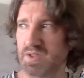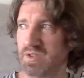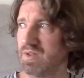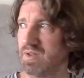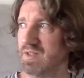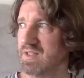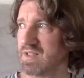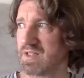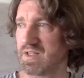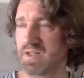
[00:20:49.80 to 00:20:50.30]
We're
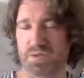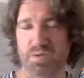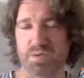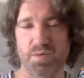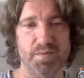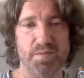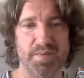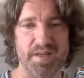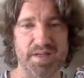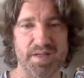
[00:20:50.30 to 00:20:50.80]
right. doing this because
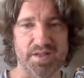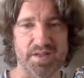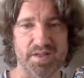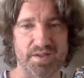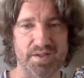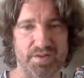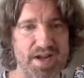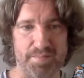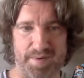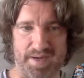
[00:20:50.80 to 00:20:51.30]
we want to be a
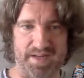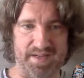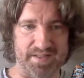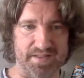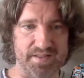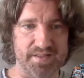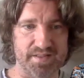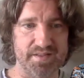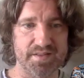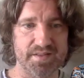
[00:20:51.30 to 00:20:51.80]
great
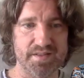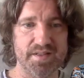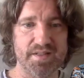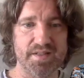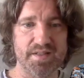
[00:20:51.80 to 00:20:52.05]
band.